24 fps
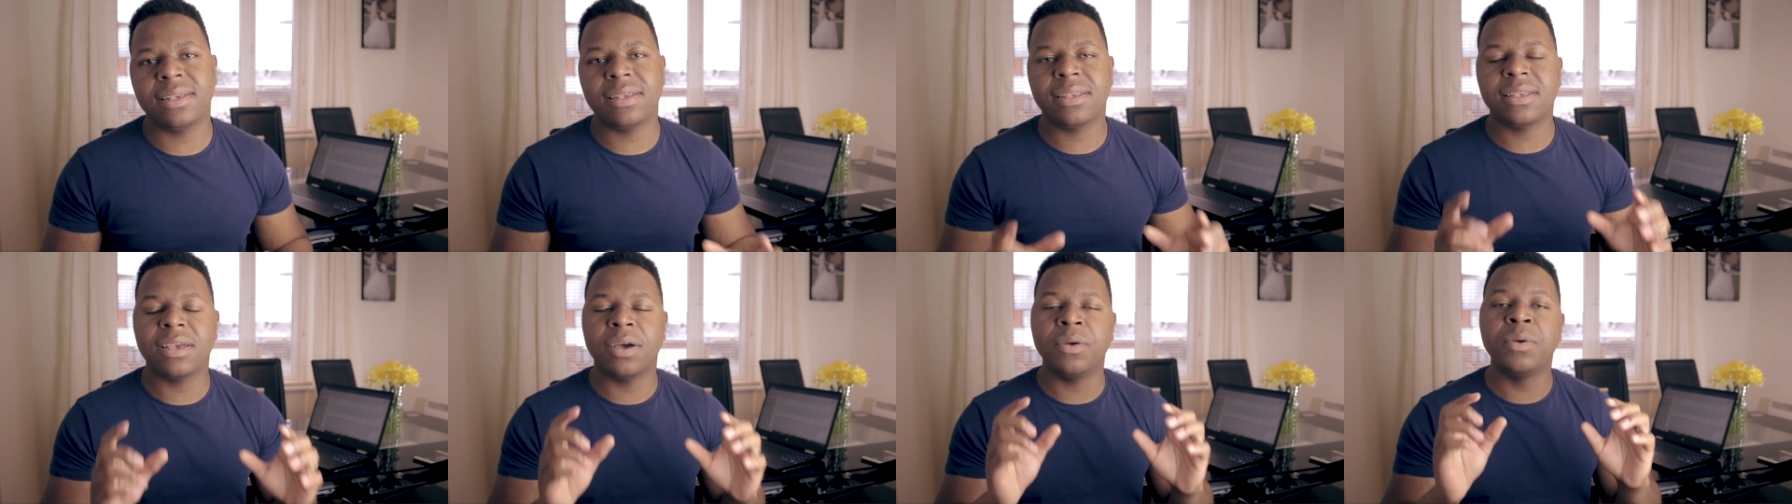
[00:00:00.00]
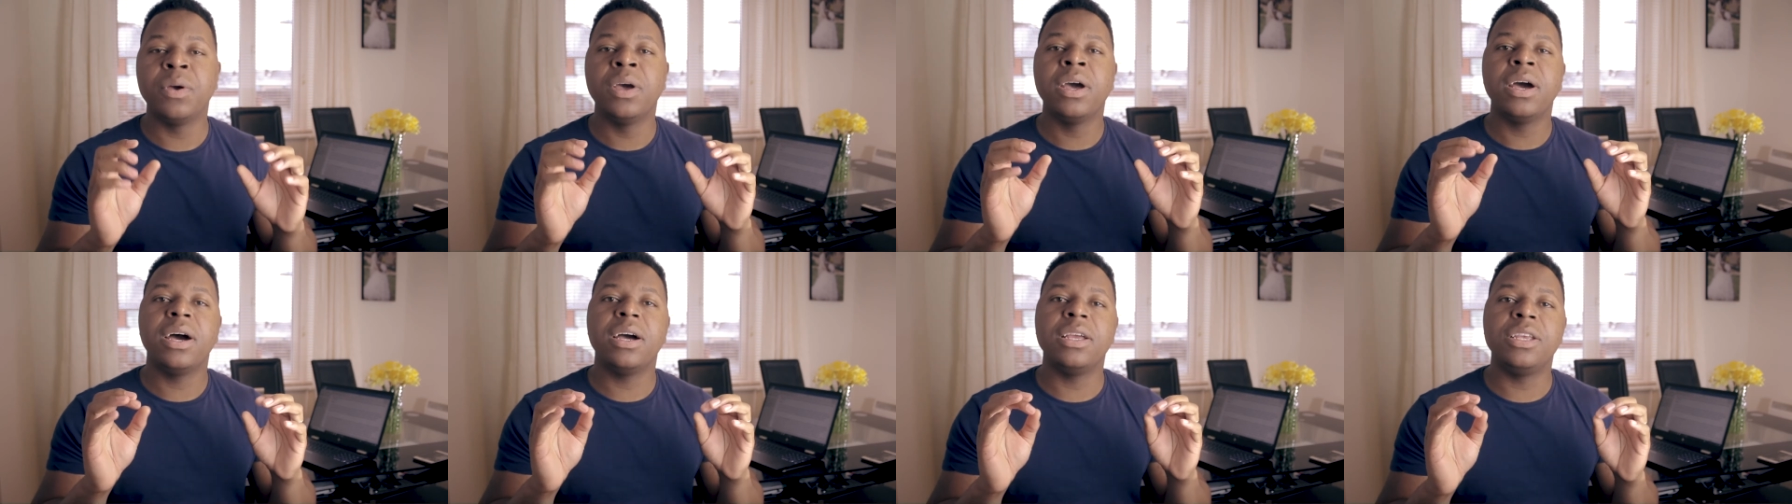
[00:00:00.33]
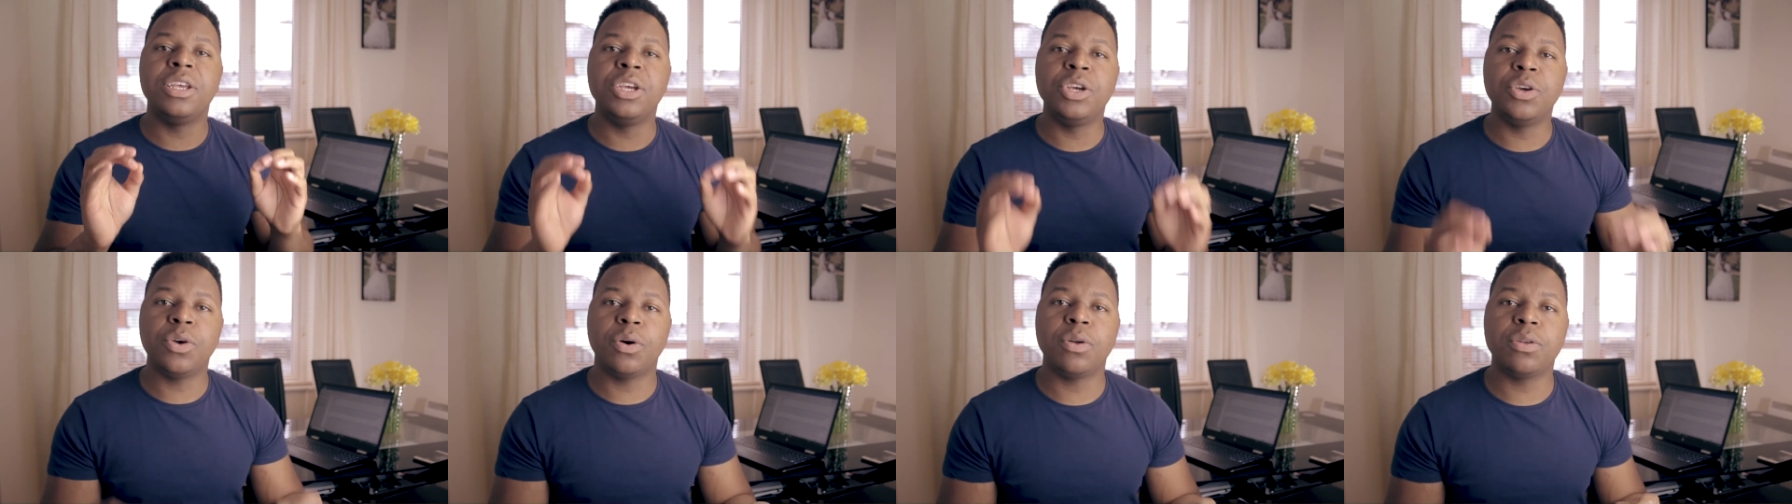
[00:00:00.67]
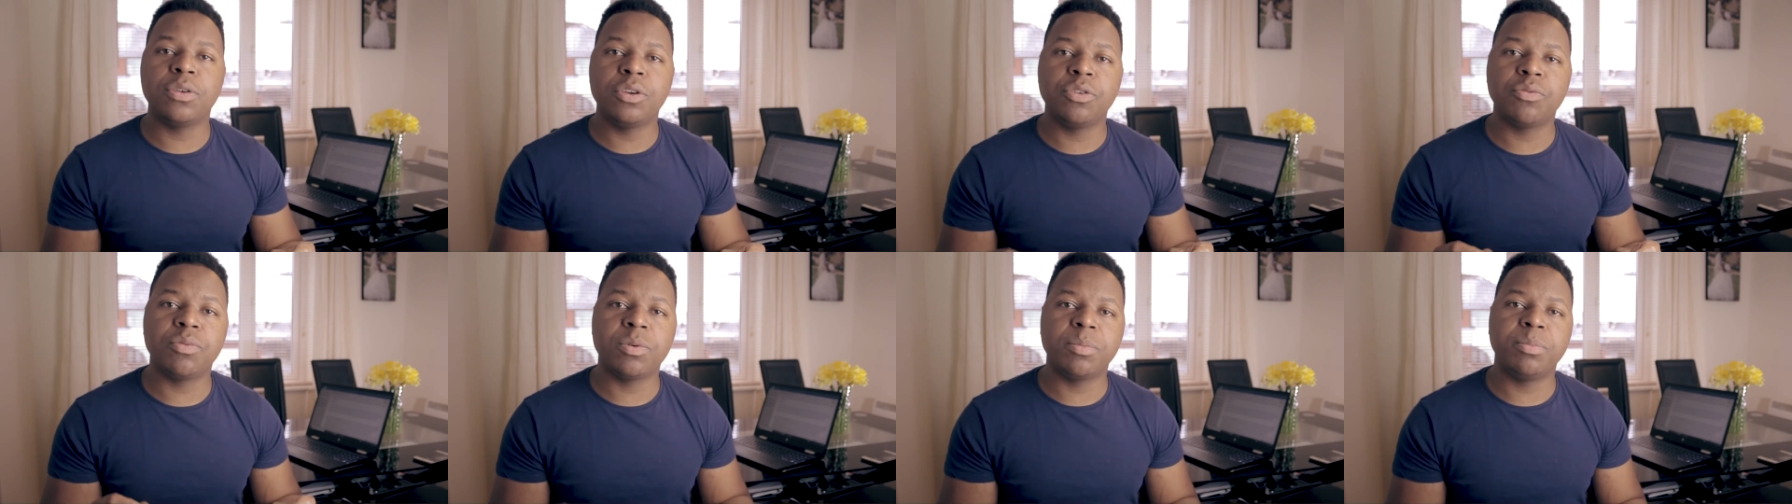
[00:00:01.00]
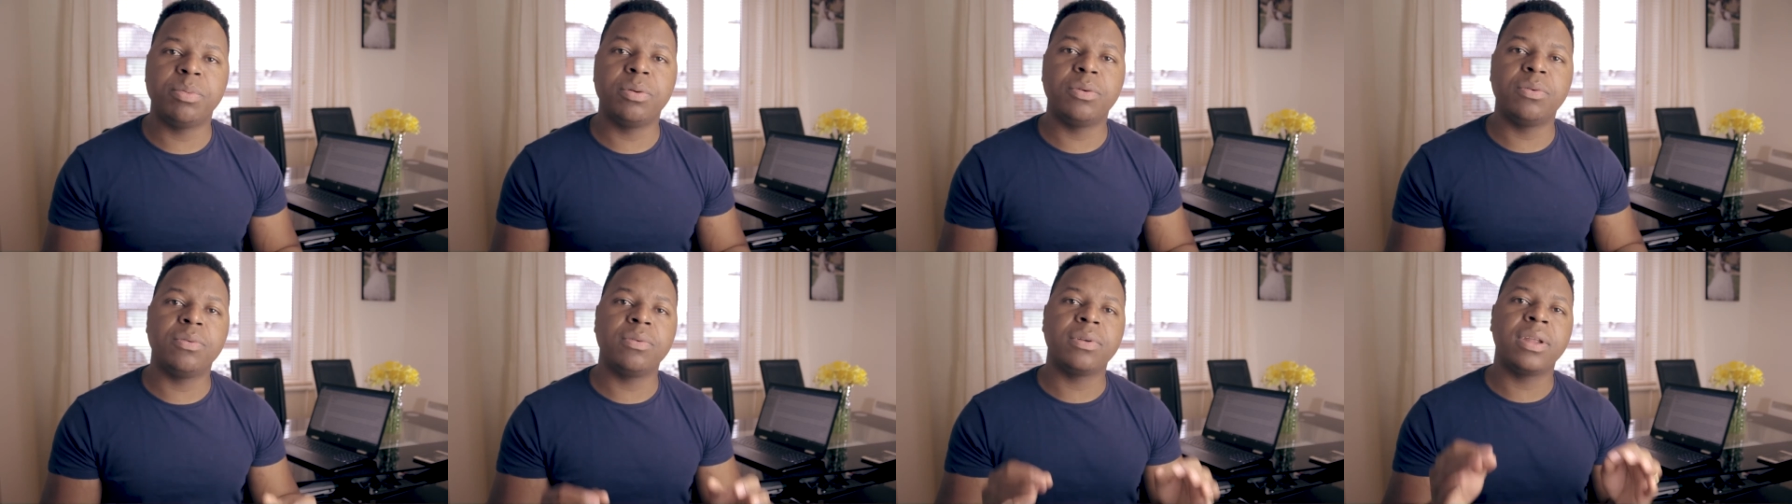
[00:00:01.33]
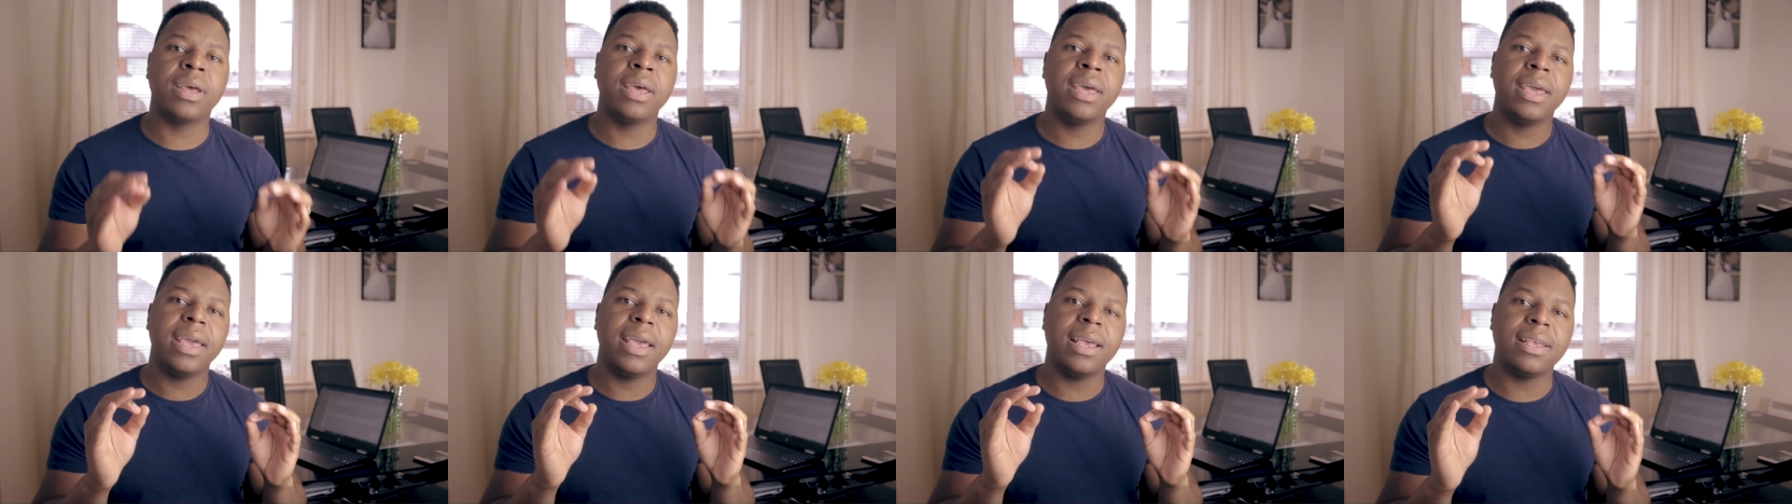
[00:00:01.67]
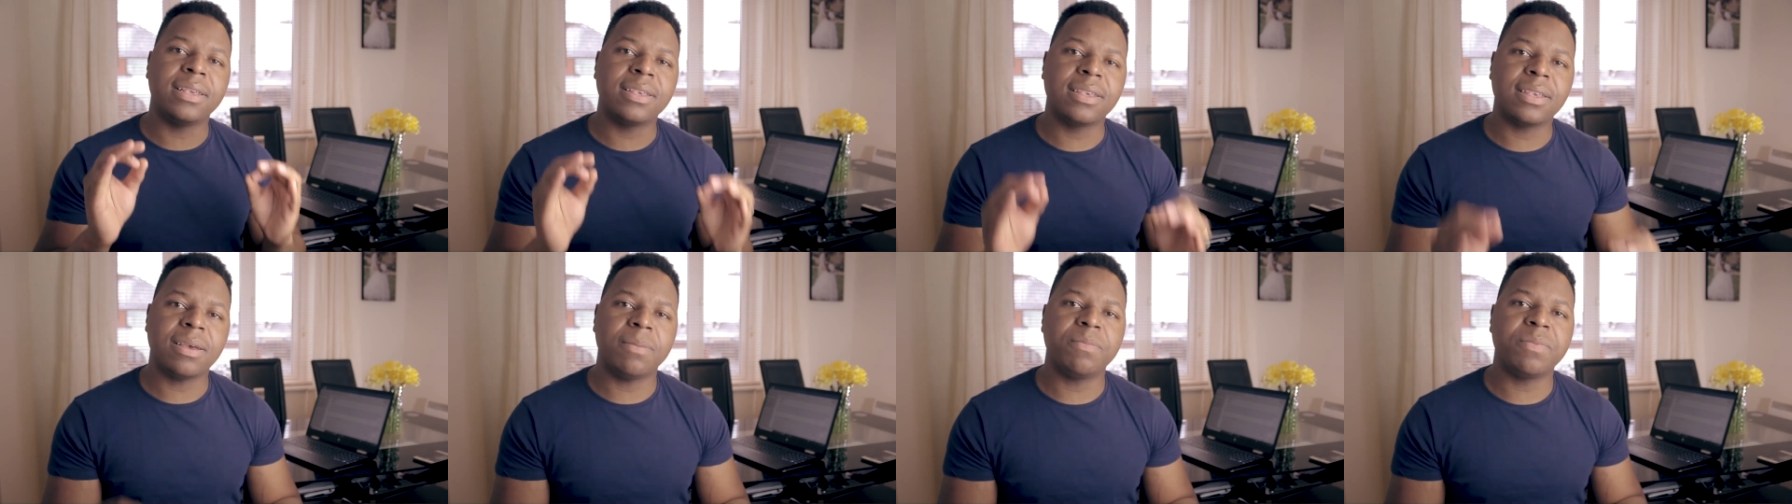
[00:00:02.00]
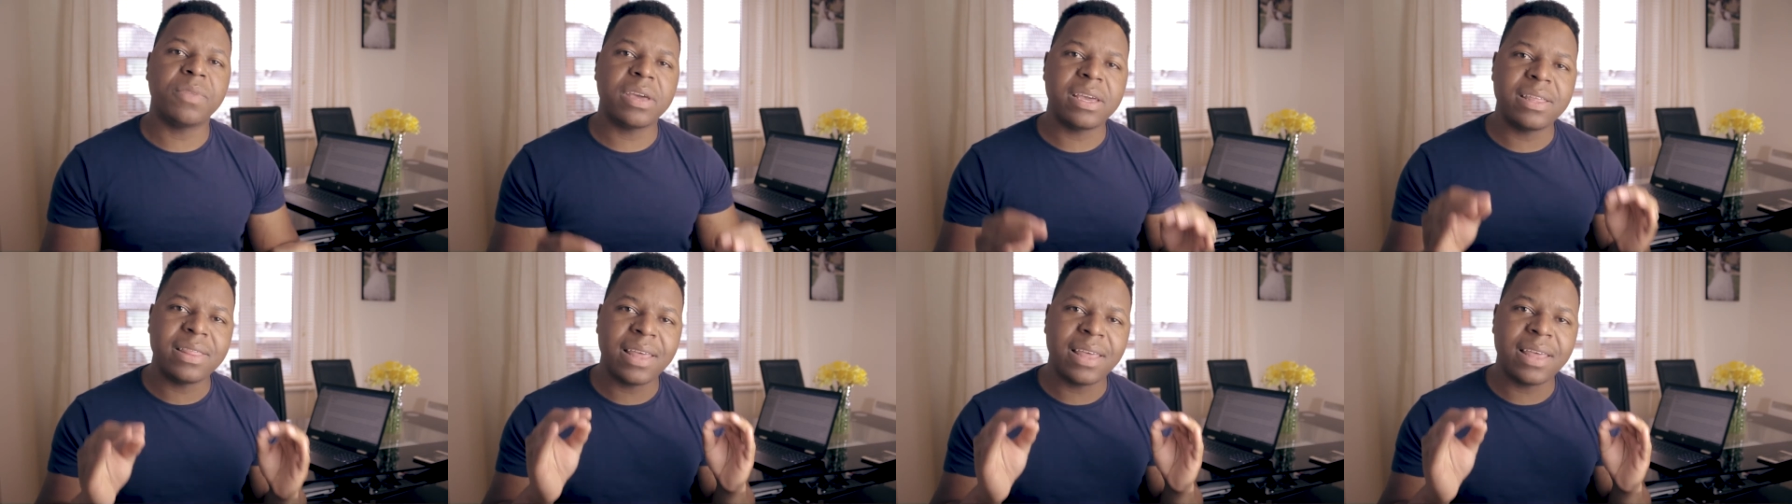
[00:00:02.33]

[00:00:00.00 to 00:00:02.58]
So a geology report is something